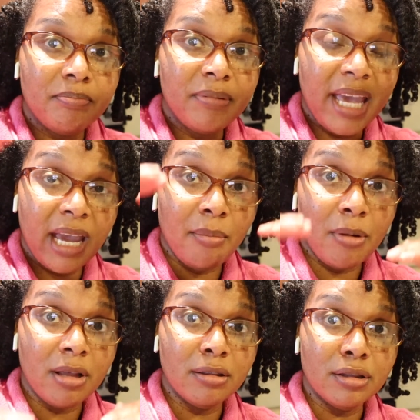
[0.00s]

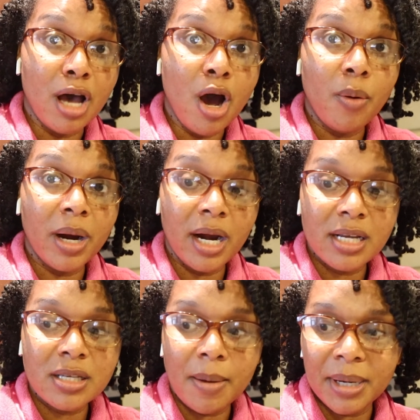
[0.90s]
camera lower.
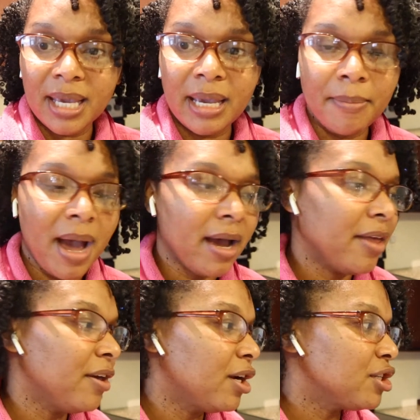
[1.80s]
So I'm gonna get my other